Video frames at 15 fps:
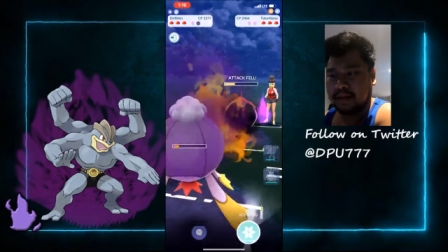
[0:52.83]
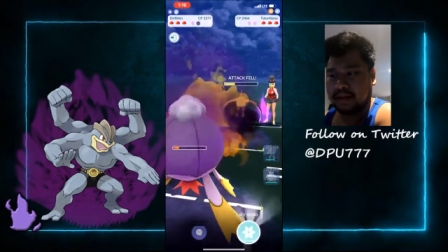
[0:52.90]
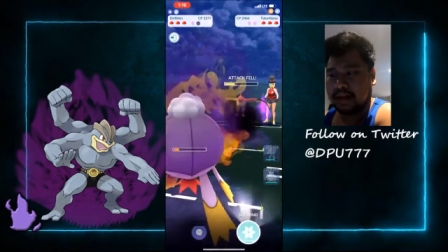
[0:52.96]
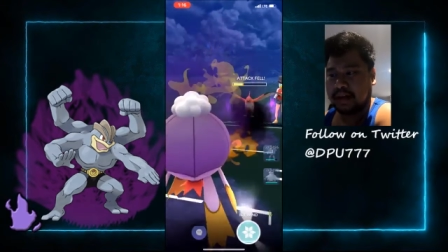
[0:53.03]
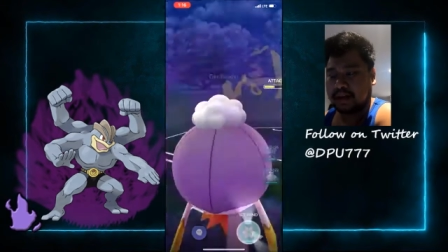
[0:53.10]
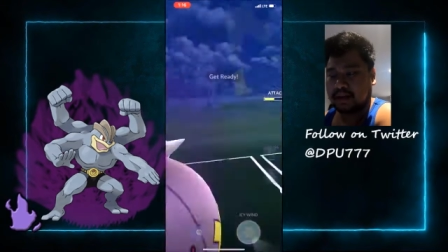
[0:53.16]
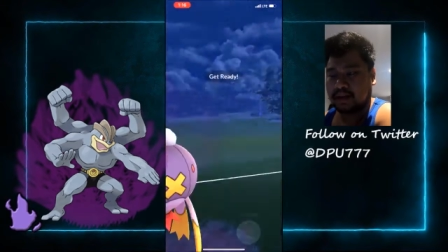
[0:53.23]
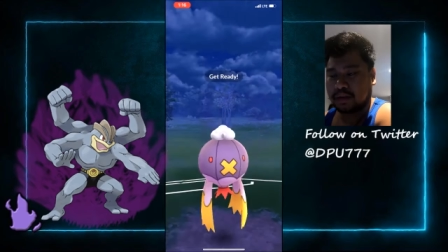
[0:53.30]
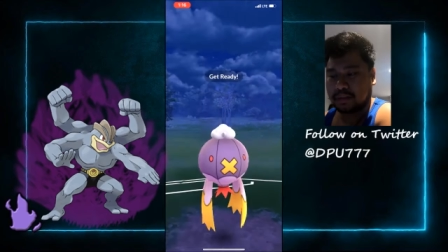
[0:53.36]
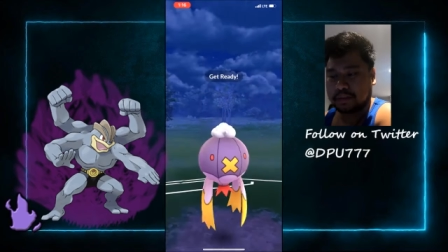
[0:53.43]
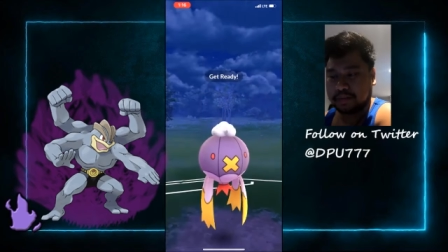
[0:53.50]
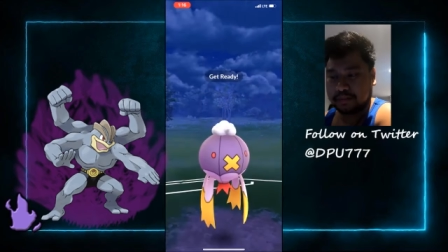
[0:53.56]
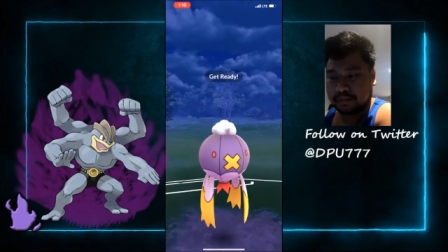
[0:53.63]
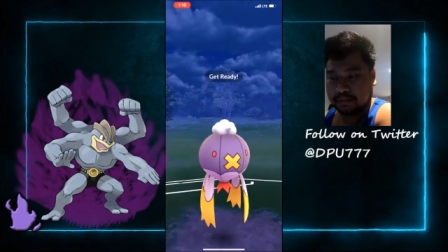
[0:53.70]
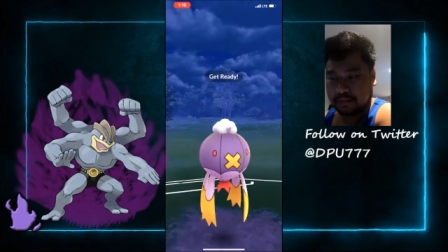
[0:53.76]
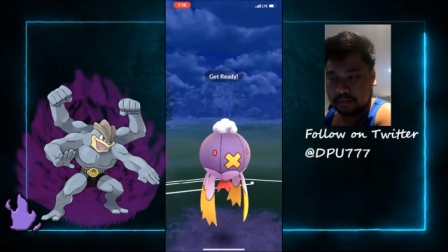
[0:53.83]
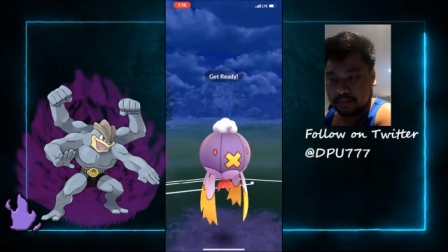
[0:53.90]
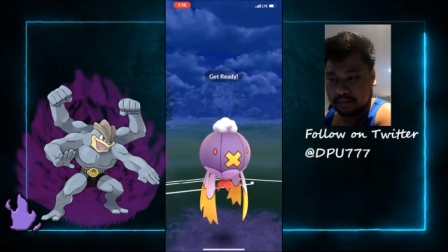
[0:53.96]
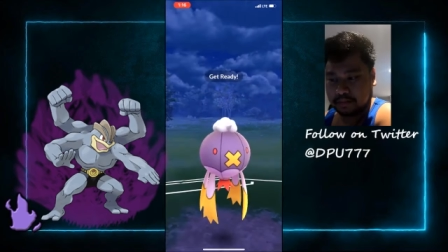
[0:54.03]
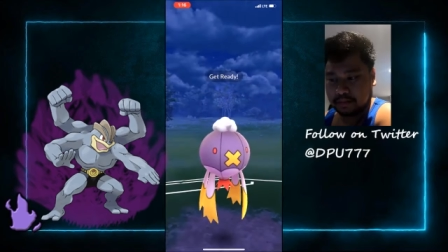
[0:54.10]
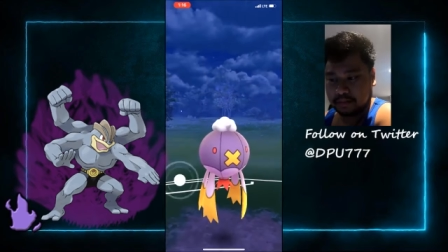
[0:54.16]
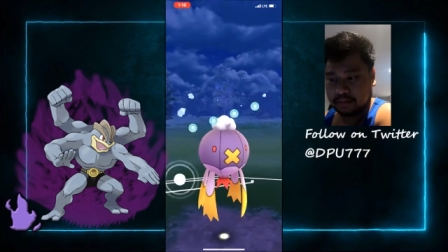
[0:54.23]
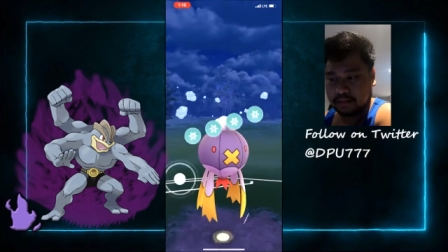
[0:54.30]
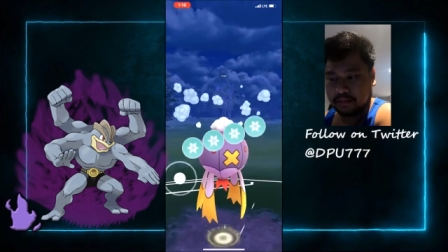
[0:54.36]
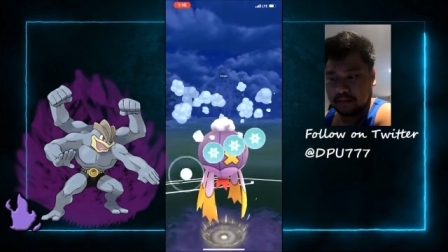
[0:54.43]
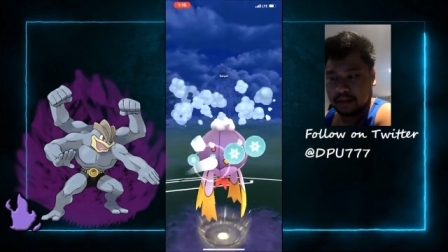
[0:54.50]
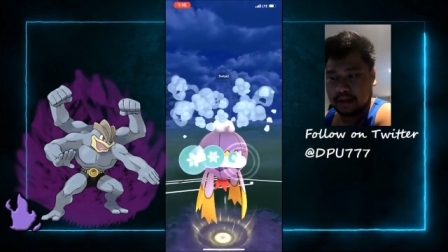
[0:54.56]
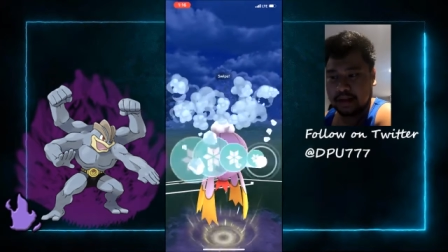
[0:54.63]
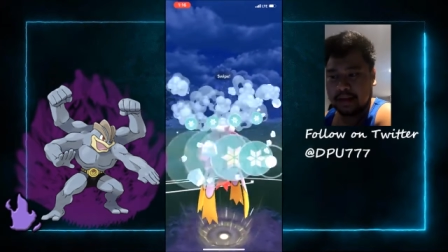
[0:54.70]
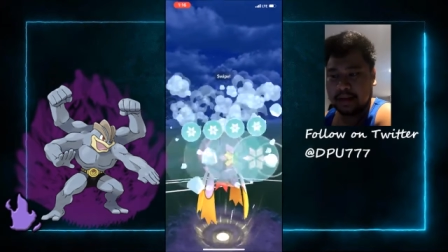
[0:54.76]
Yeah, so
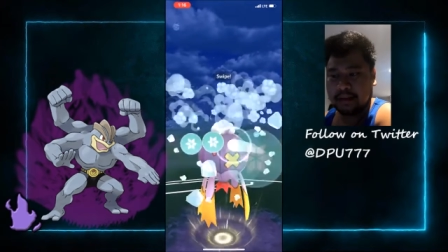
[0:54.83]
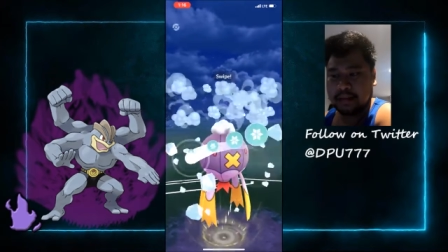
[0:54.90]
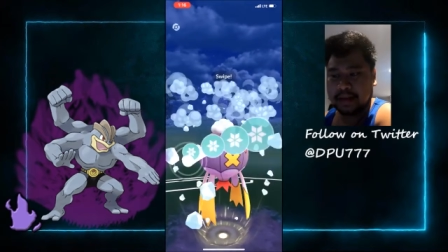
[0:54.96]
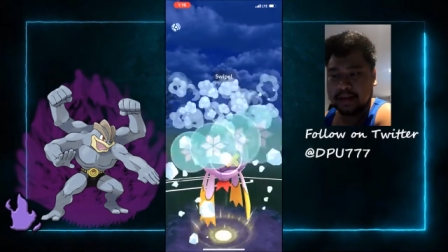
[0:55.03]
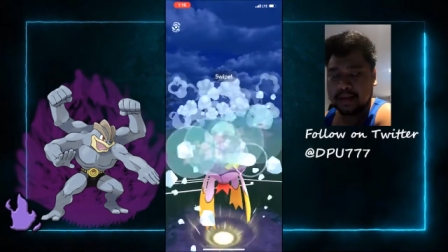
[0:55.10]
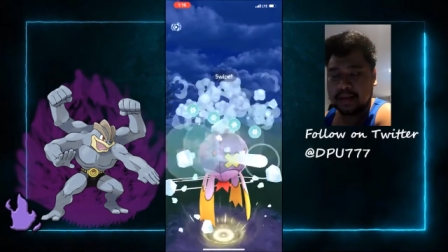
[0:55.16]
at